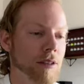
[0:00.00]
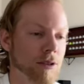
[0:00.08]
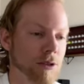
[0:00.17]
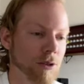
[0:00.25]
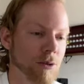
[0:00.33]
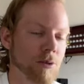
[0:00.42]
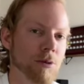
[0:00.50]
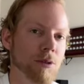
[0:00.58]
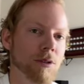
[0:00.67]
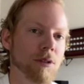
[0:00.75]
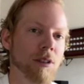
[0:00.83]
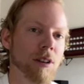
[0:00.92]

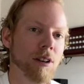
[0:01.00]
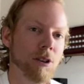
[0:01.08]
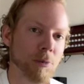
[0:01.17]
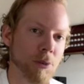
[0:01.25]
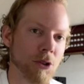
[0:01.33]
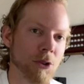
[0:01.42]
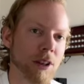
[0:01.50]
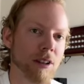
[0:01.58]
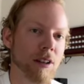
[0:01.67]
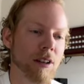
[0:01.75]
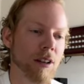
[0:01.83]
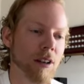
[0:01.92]
school,
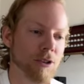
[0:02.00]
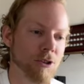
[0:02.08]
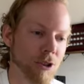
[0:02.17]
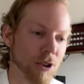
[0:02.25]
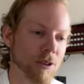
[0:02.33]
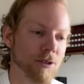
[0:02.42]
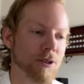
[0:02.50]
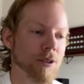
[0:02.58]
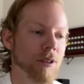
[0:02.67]
community, church.